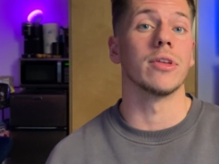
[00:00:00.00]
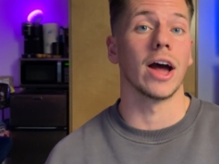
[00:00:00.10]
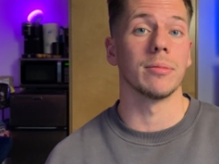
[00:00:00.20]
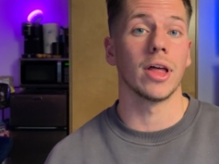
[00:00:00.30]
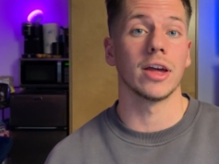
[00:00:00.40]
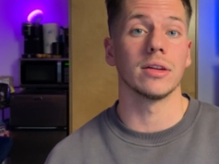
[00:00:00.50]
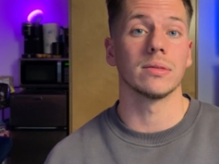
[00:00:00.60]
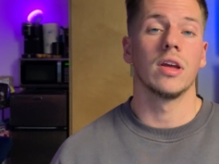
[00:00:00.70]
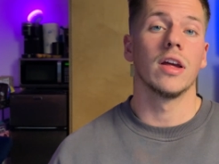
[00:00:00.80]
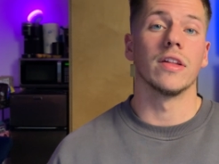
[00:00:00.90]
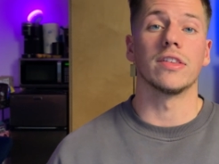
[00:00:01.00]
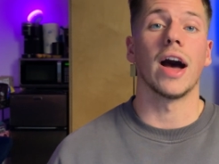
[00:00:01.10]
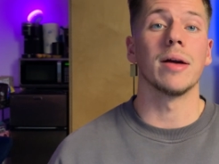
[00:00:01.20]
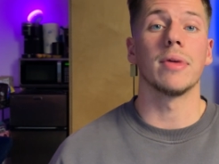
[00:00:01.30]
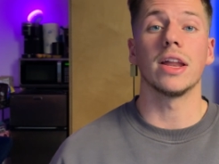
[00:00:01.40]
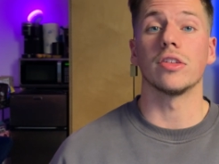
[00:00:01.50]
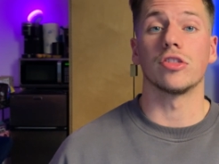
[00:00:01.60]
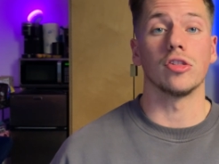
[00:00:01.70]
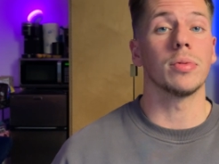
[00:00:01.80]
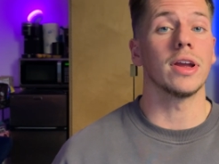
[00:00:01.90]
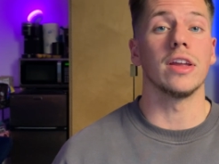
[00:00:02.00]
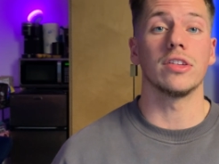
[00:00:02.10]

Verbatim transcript: timeline. The timeline is super easy